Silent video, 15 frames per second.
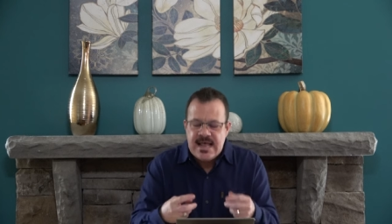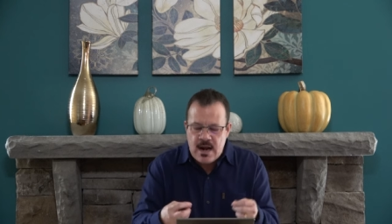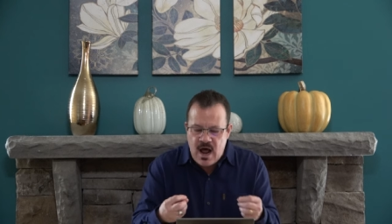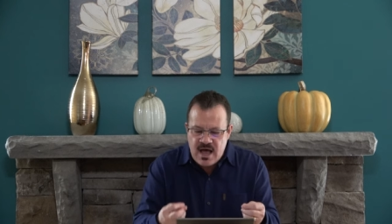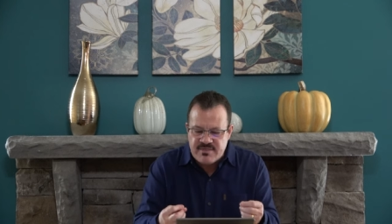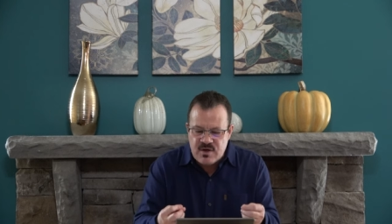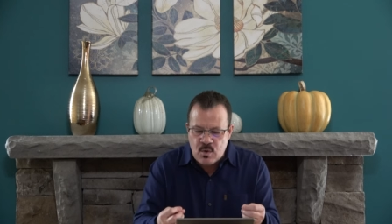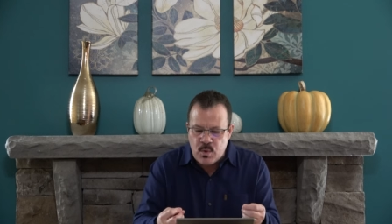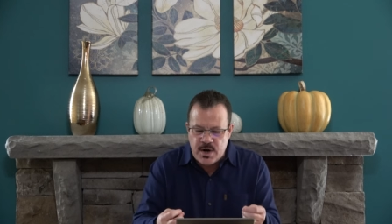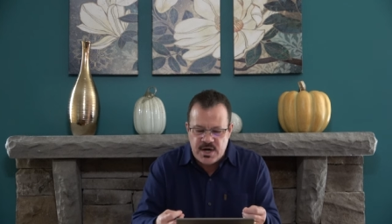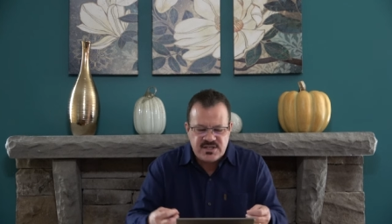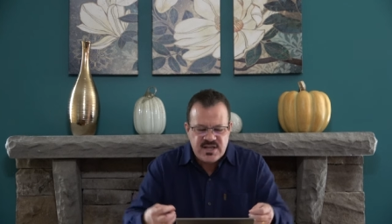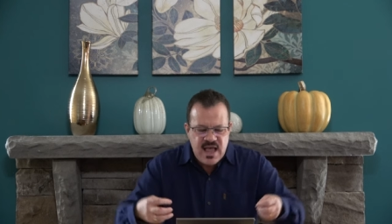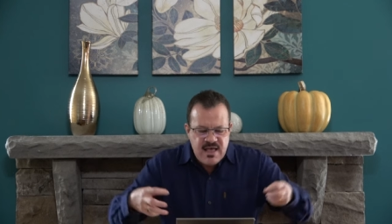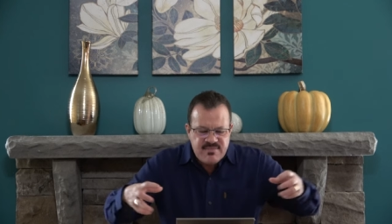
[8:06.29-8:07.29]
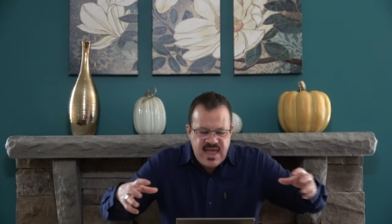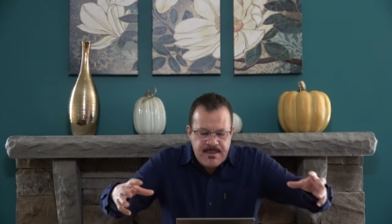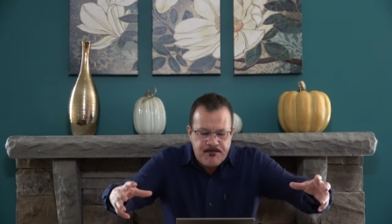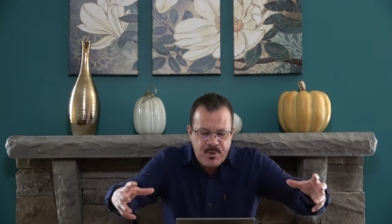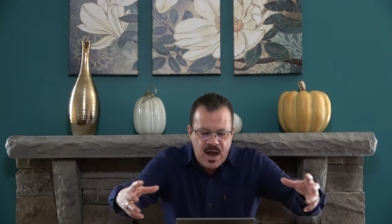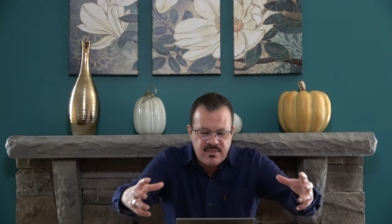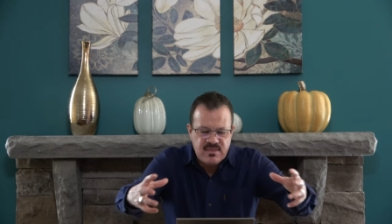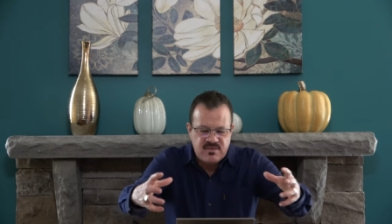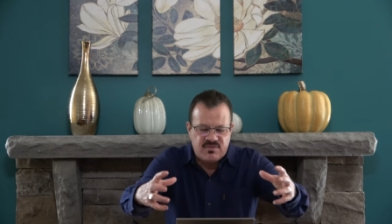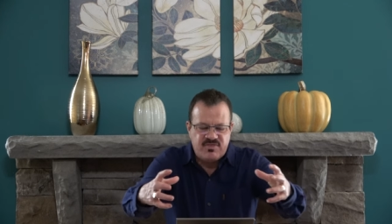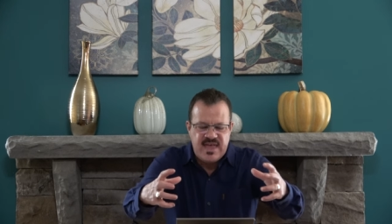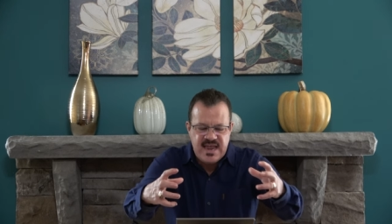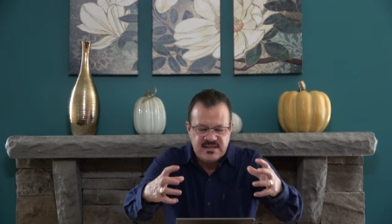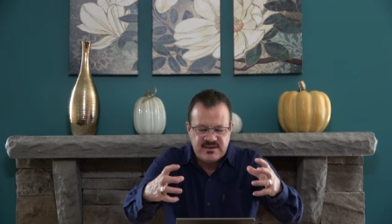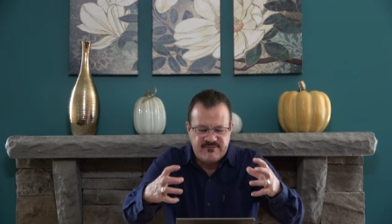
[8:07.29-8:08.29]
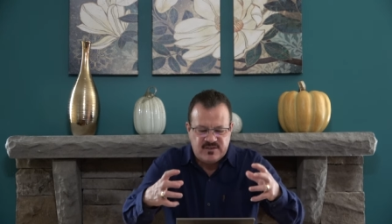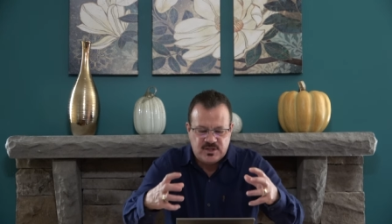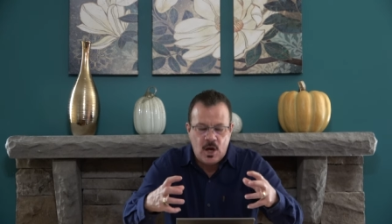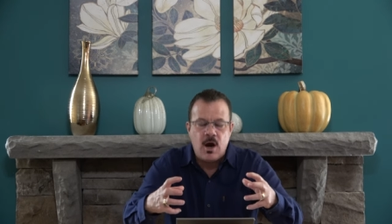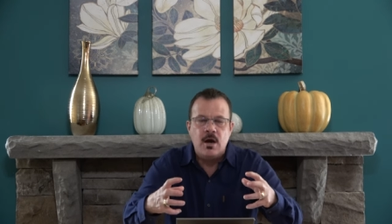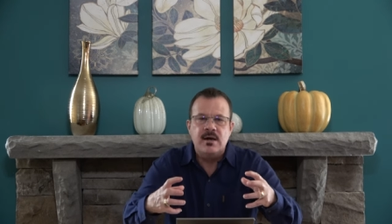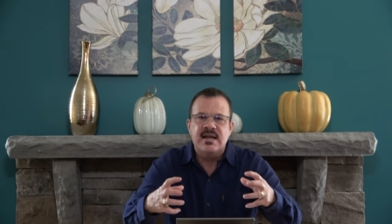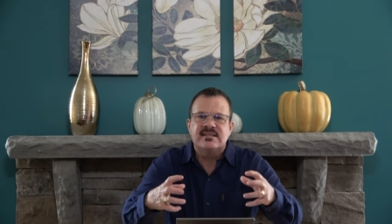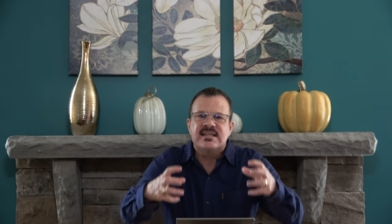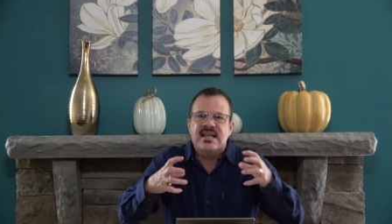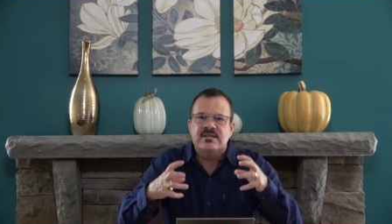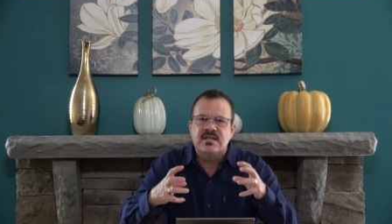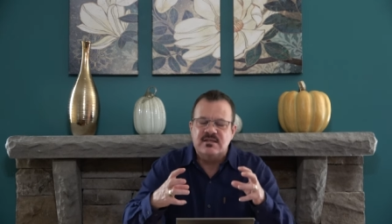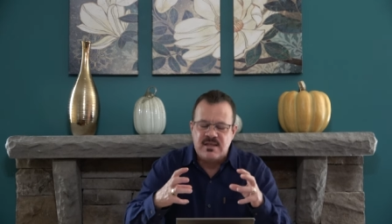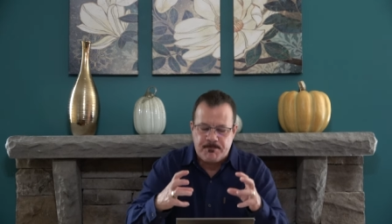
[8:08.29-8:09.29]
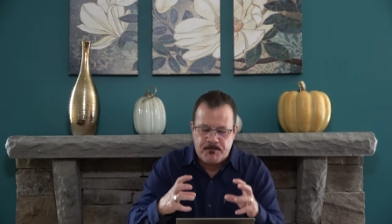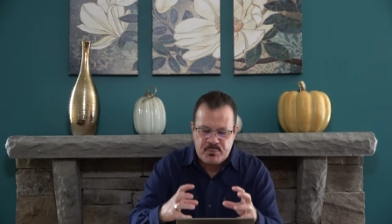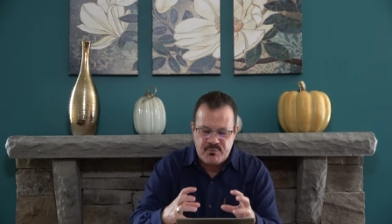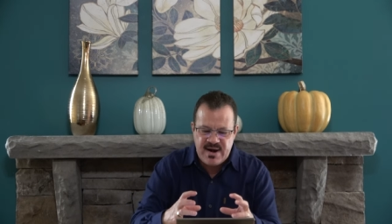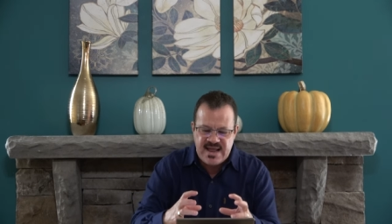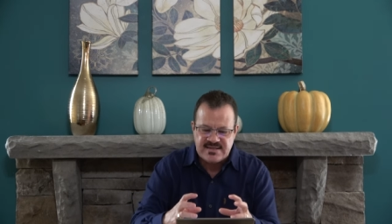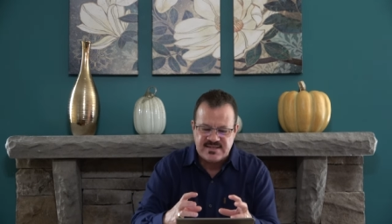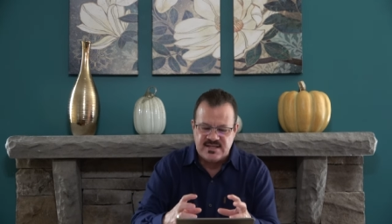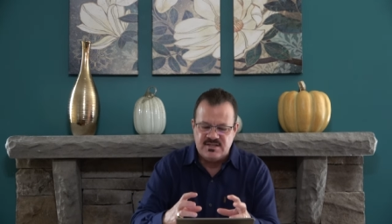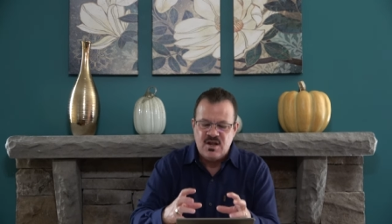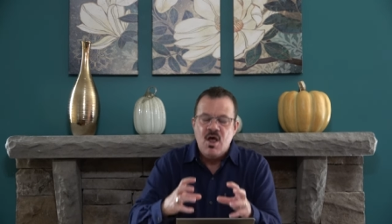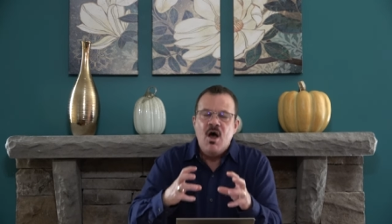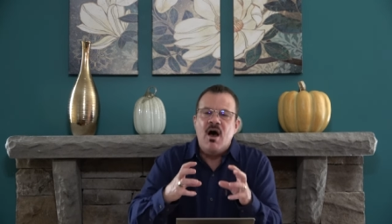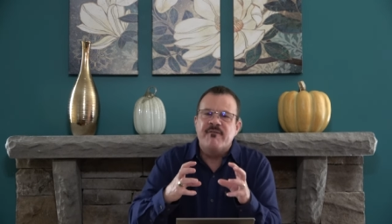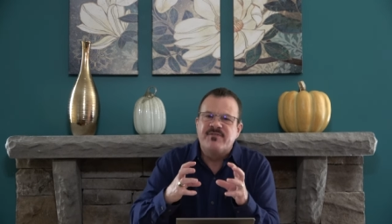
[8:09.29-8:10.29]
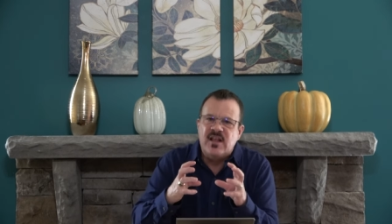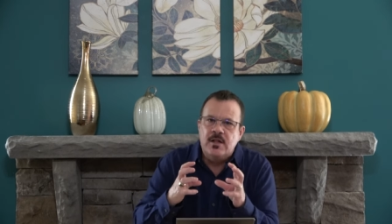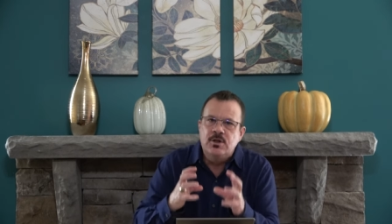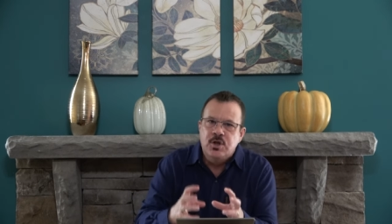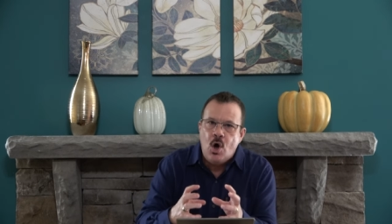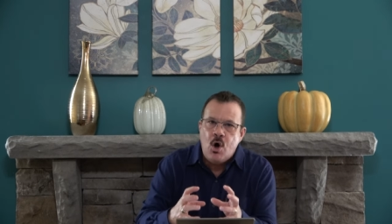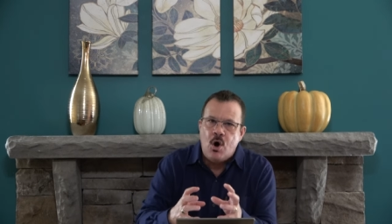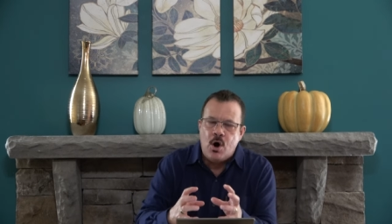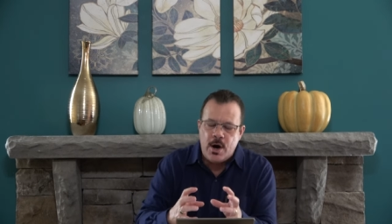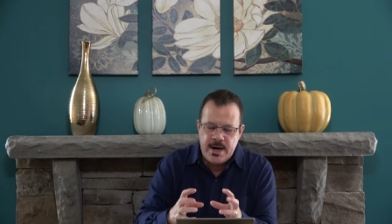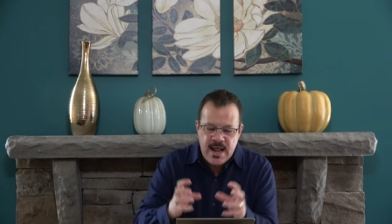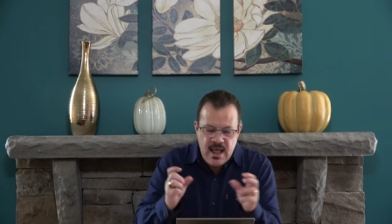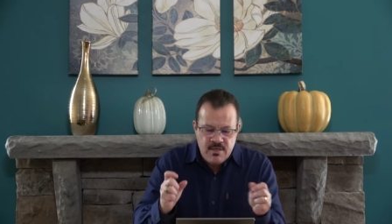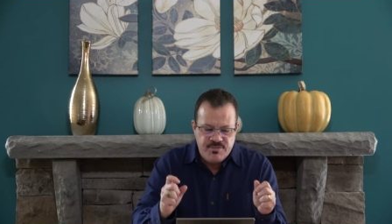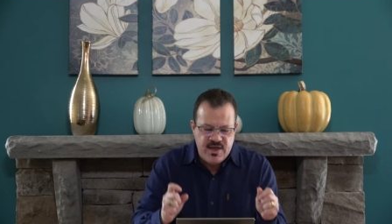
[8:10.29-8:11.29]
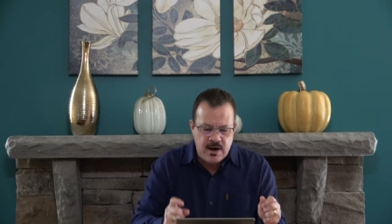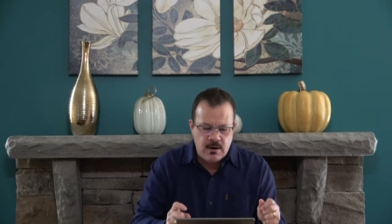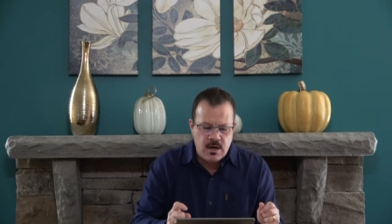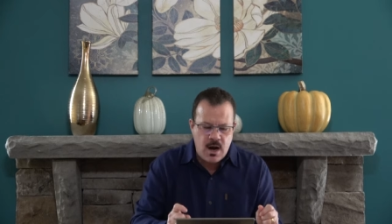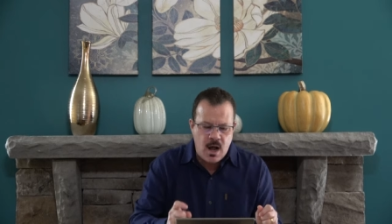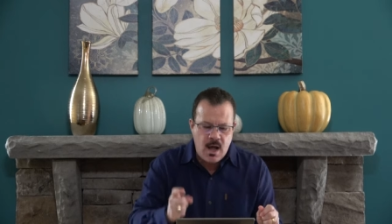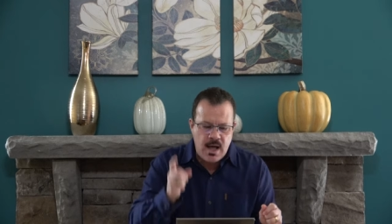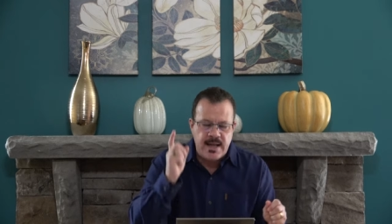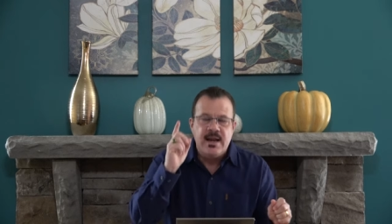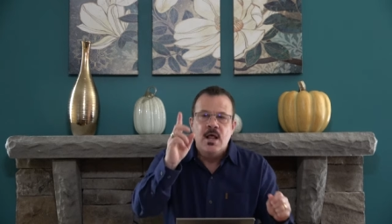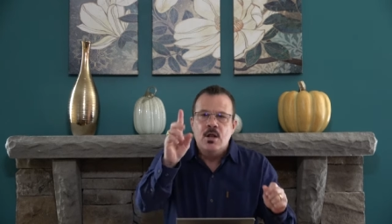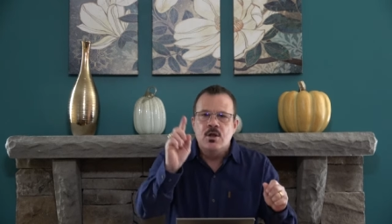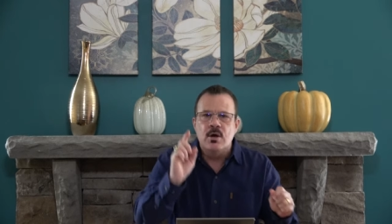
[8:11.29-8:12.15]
In other words, they brought the things of darkness into the presence of the Lord their God.